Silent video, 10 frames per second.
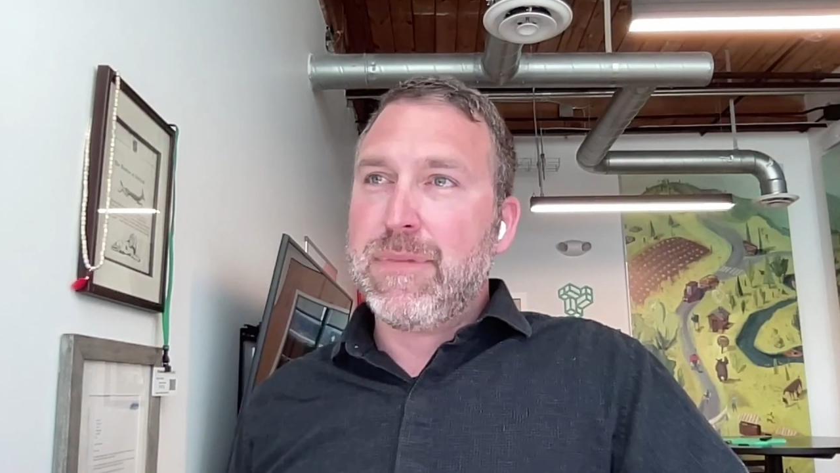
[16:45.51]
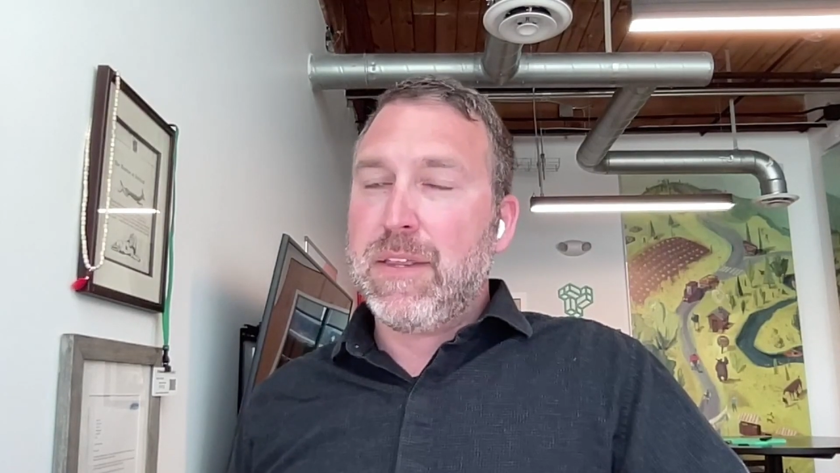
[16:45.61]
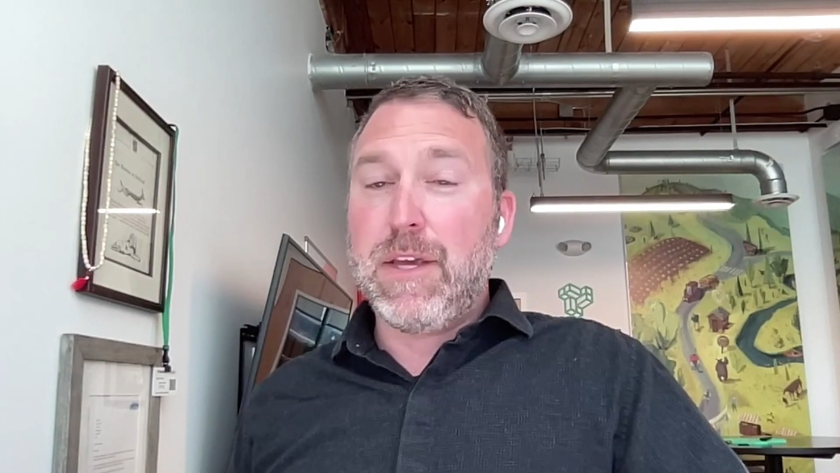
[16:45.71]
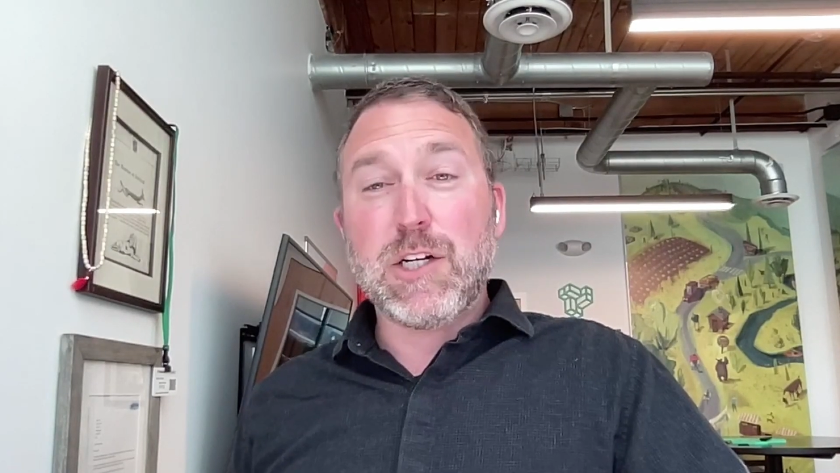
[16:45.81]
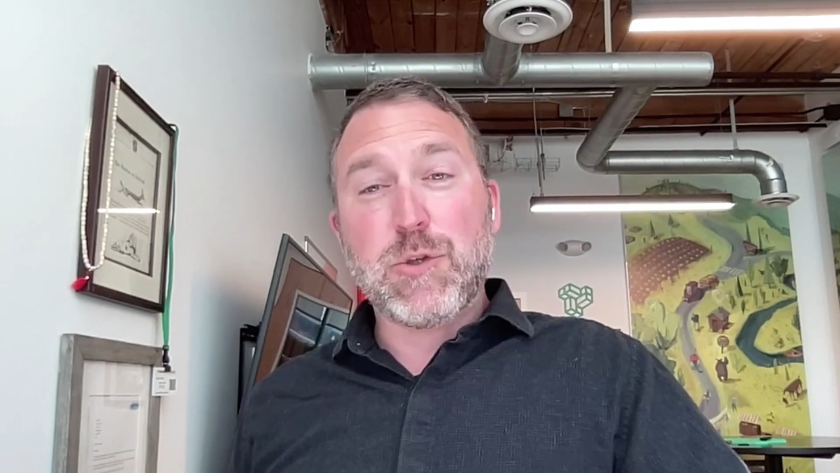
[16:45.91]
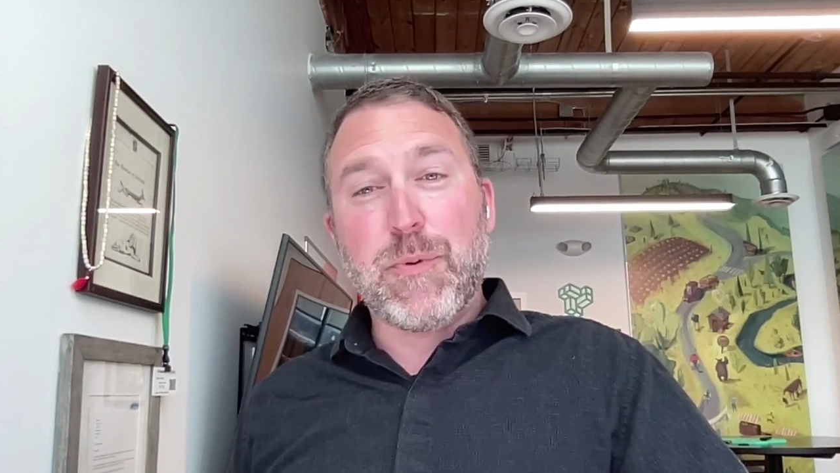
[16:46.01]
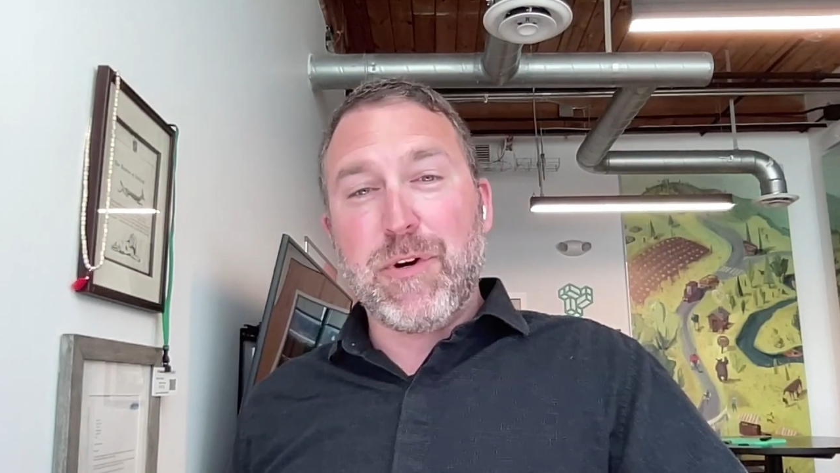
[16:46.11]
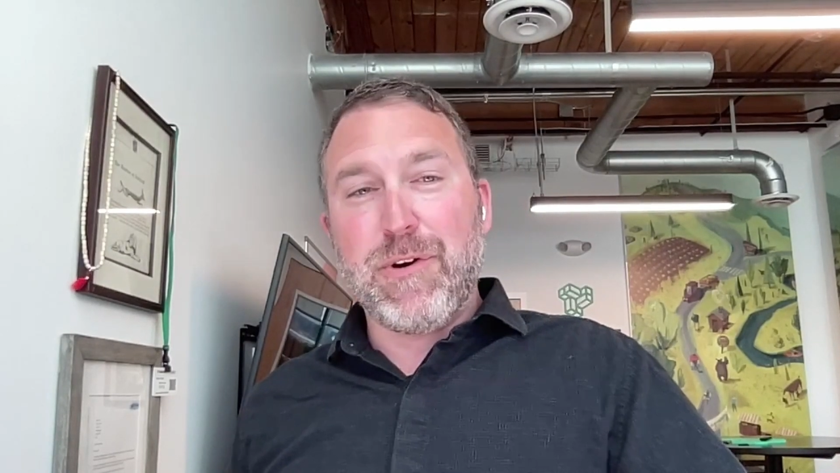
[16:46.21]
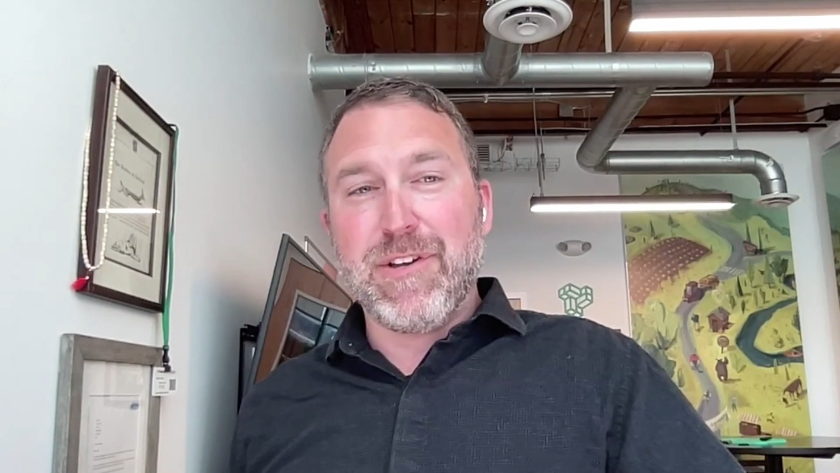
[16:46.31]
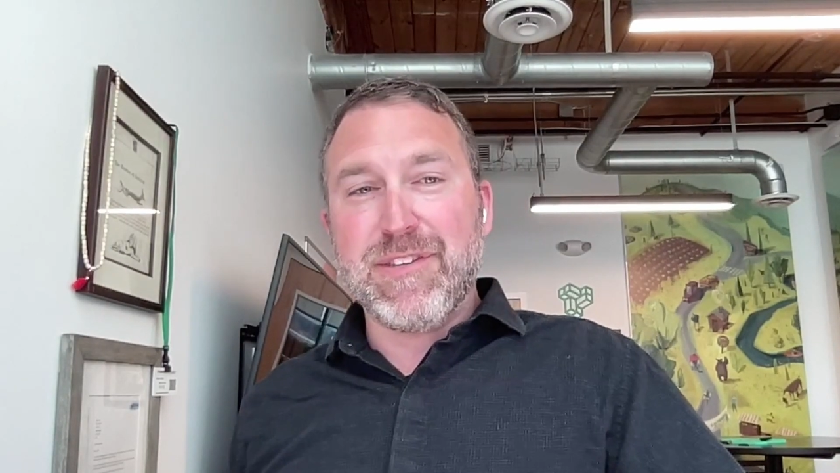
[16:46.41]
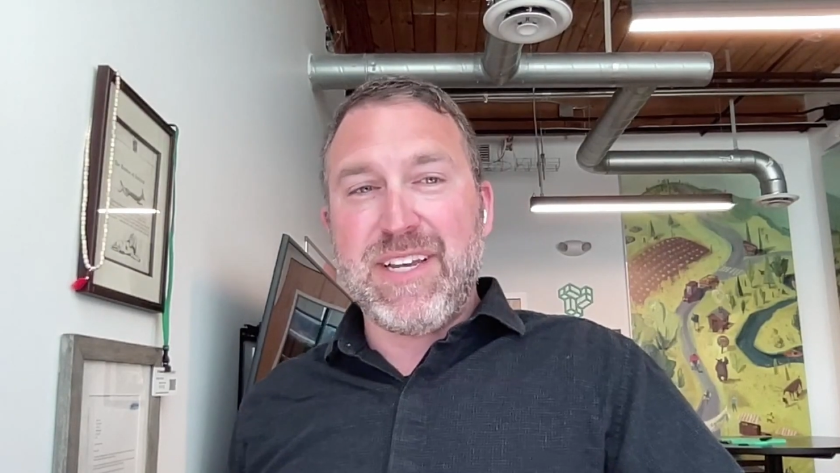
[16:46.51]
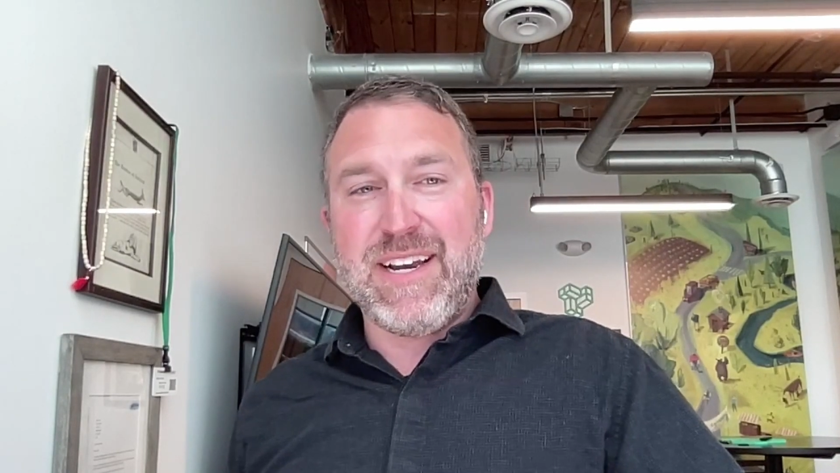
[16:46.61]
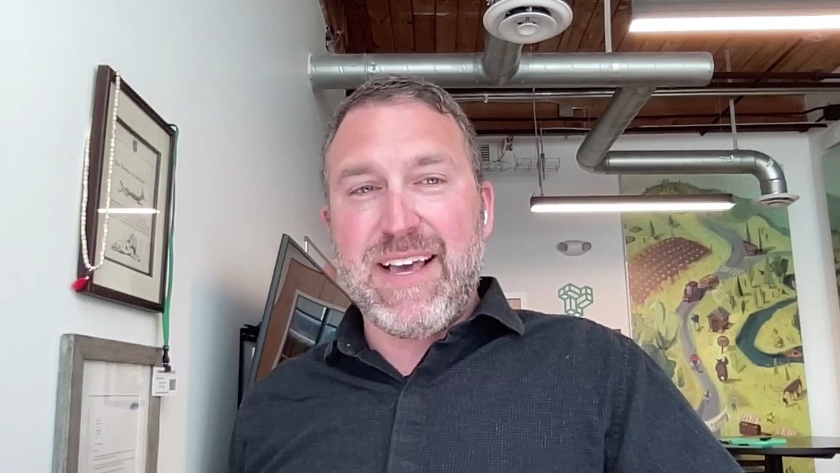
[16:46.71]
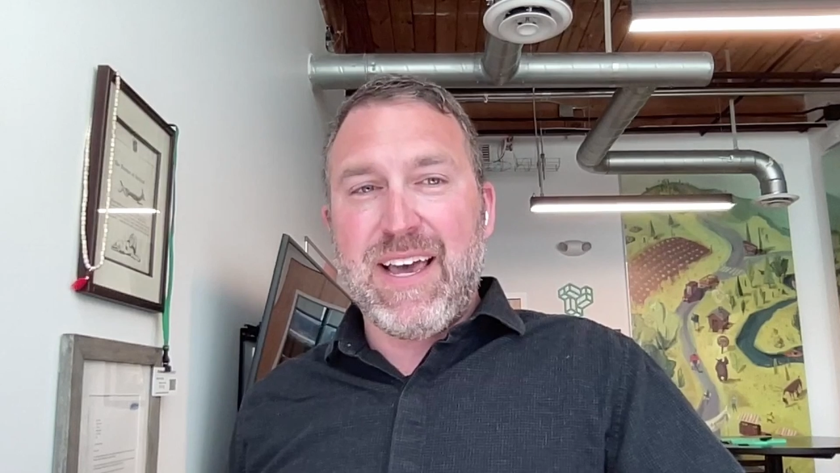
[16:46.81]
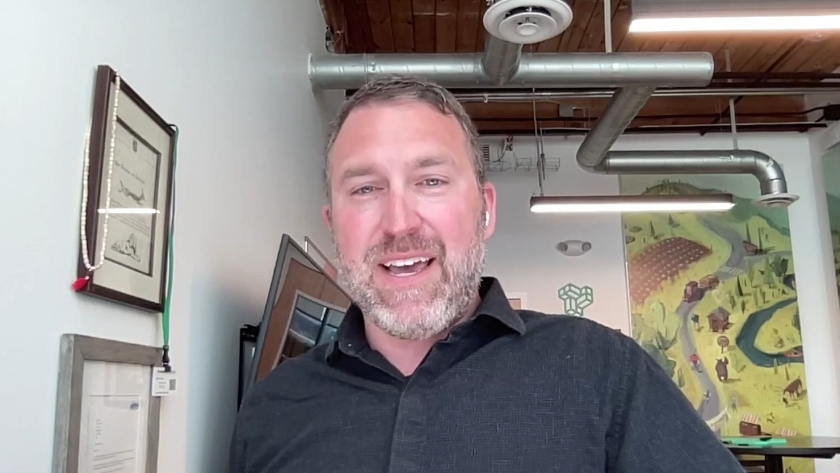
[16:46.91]
entrepreneurial
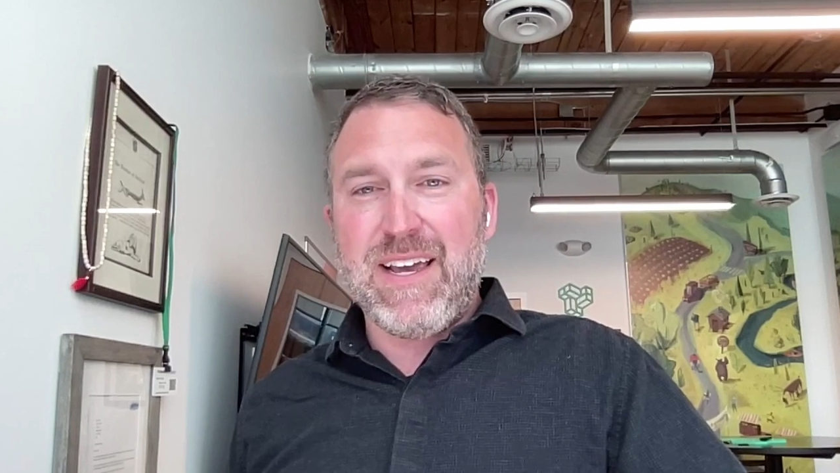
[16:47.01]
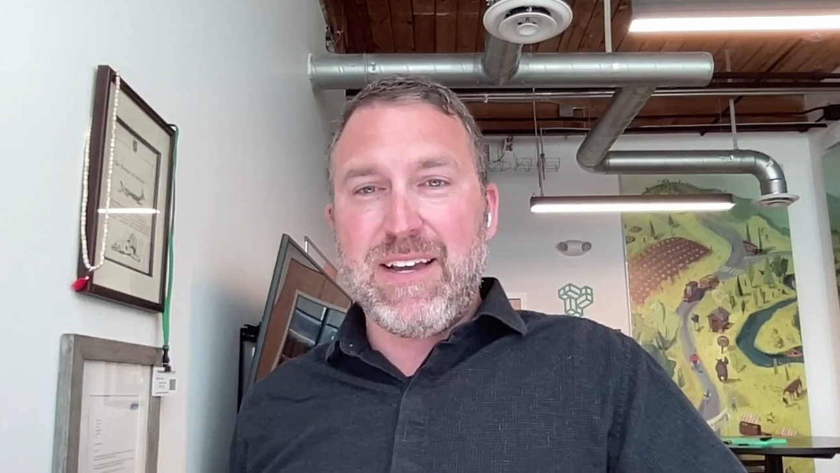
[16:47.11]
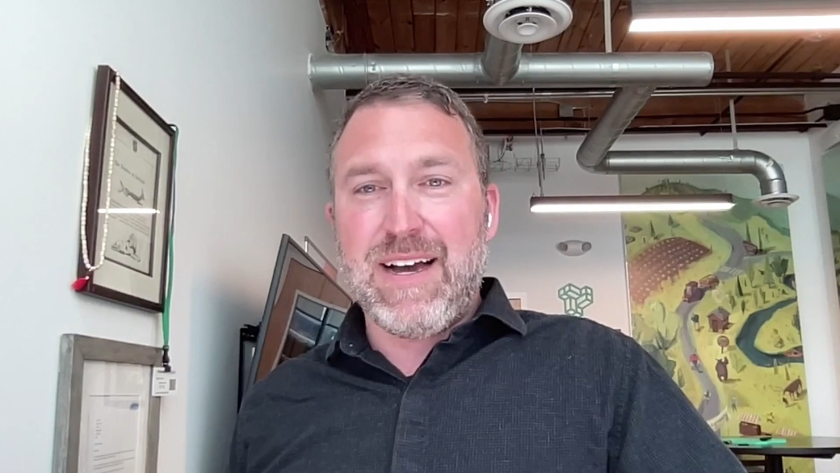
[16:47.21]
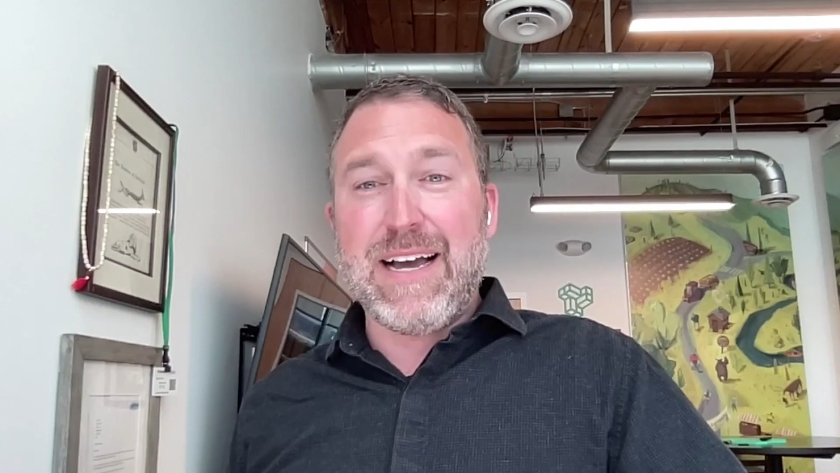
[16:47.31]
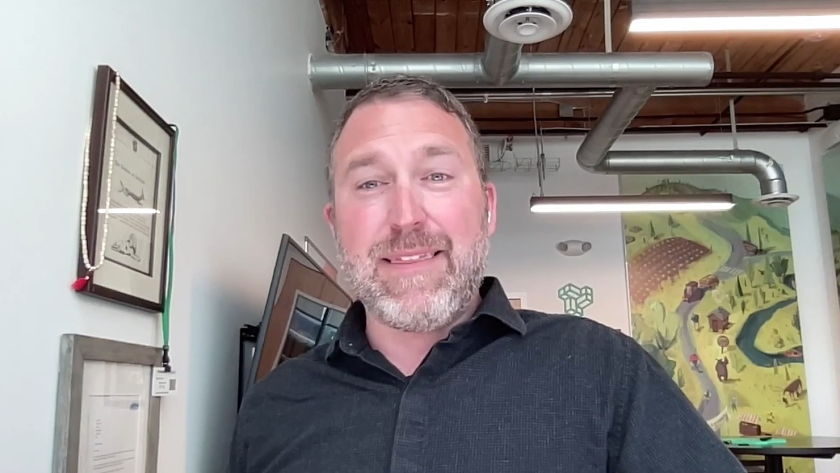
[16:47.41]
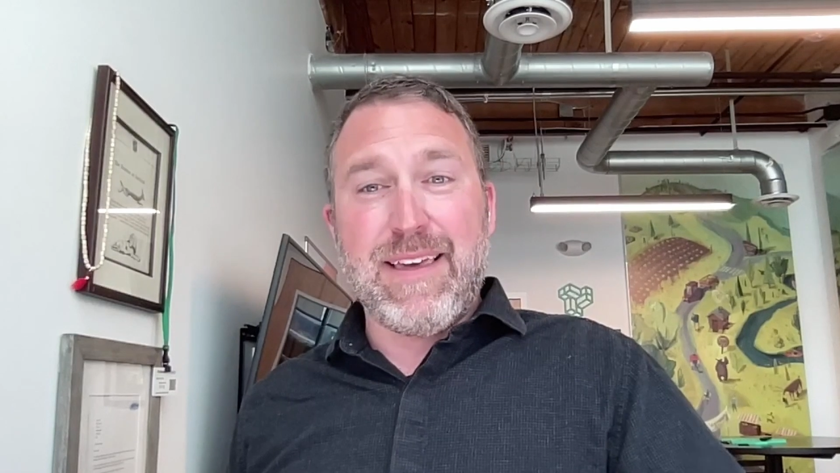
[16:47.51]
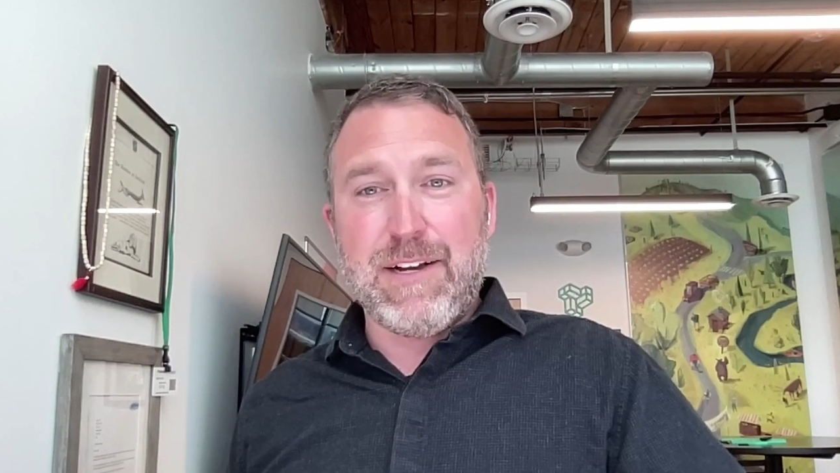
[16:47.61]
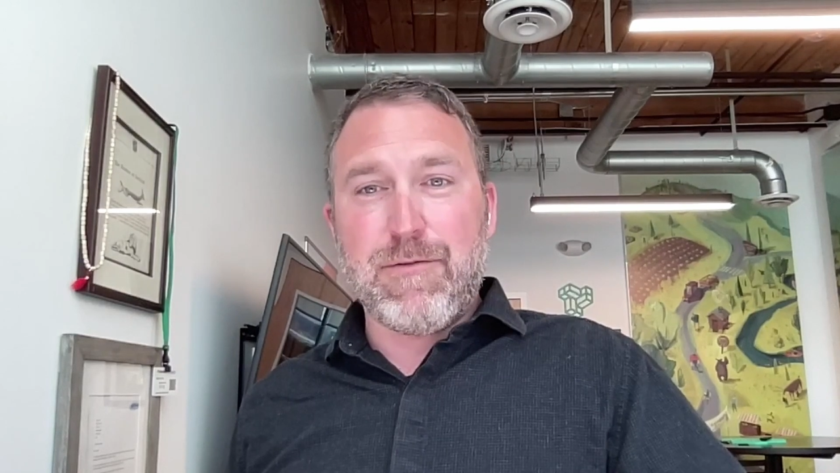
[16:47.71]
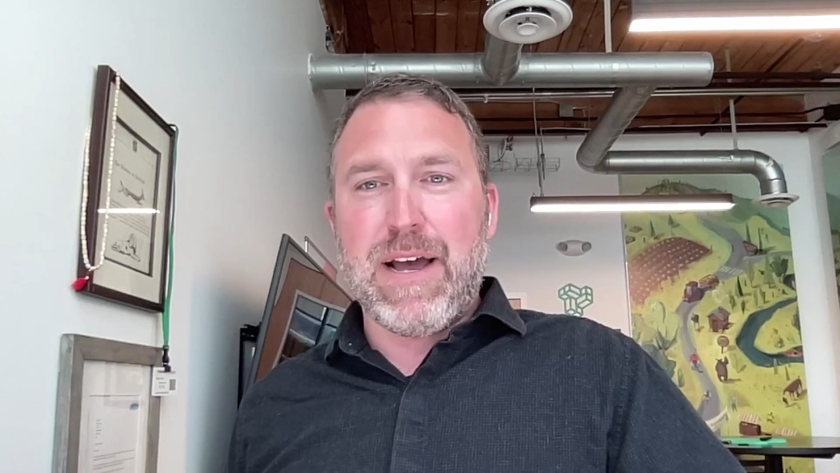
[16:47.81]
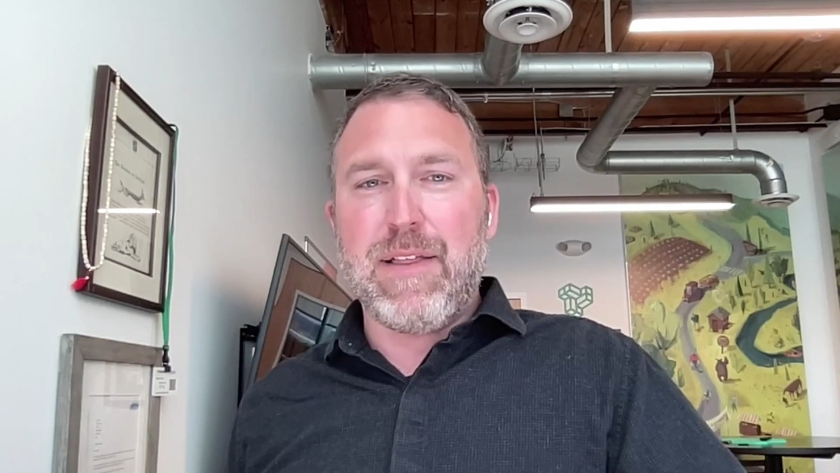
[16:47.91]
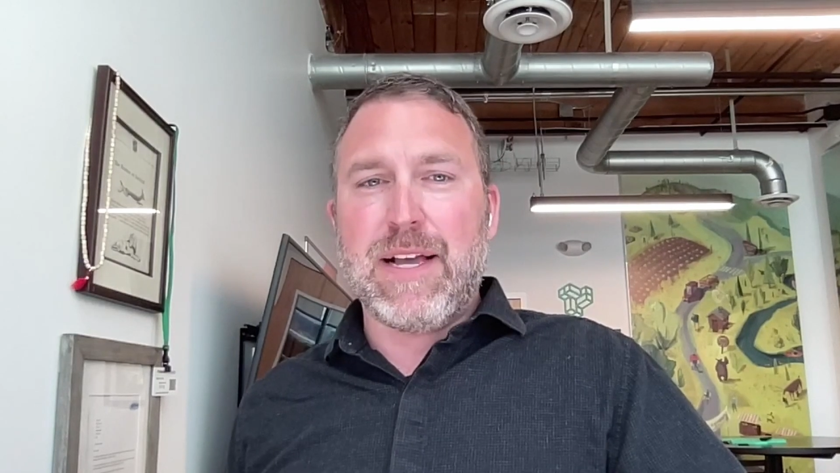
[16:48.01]
DNA, I think, right?